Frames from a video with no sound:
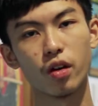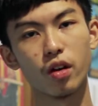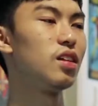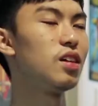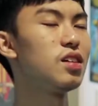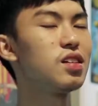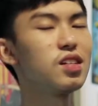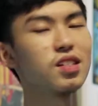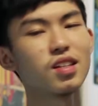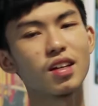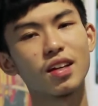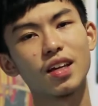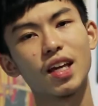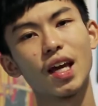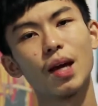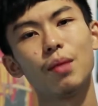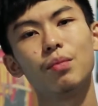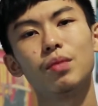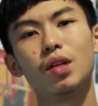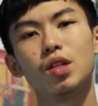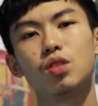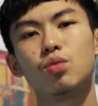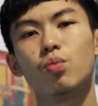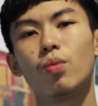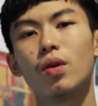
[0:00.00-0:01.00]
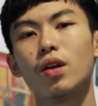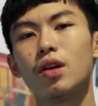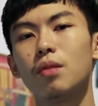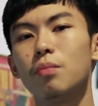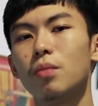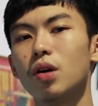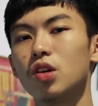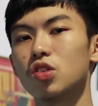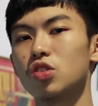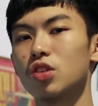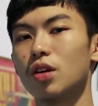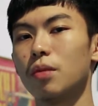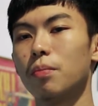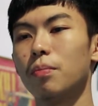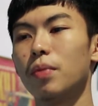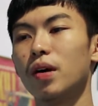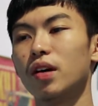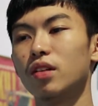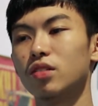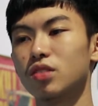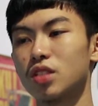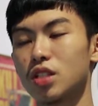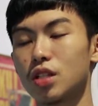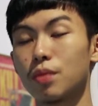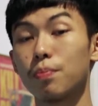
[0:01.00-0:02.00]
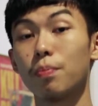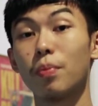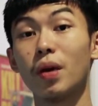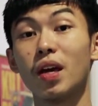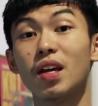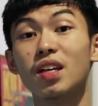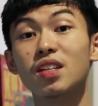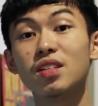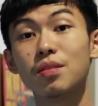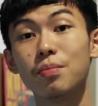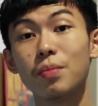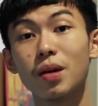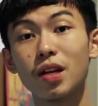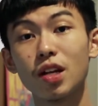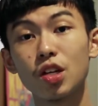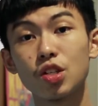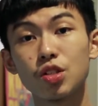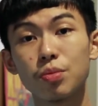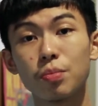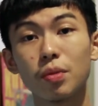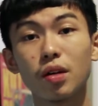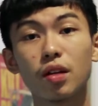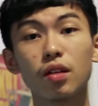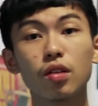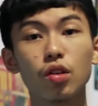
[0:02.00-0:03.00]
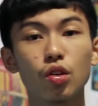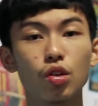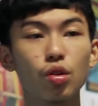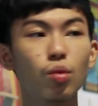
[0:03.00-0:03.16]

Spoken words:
This is a game that's very much about space management.